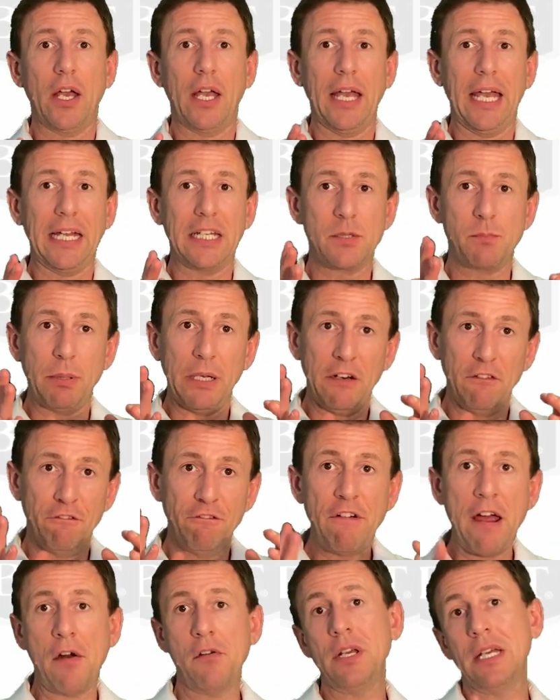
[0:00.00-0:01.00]
it's been
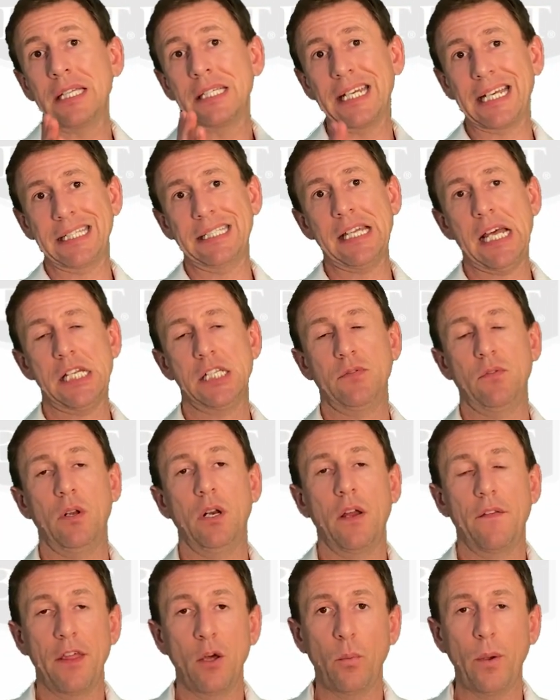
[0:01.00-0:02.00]
very
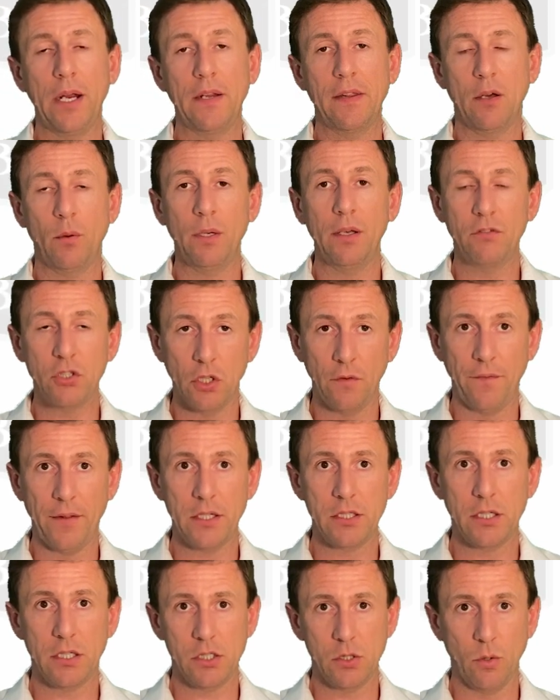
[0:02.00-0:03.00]
successful the way that we've done
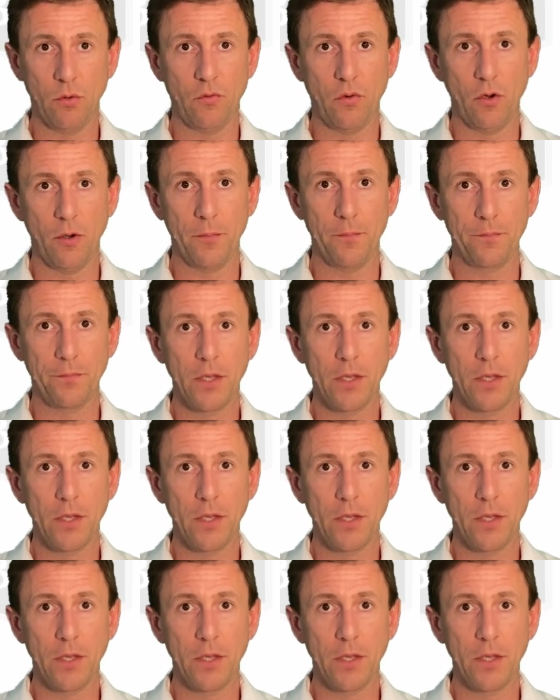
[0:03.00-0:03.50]
this so far.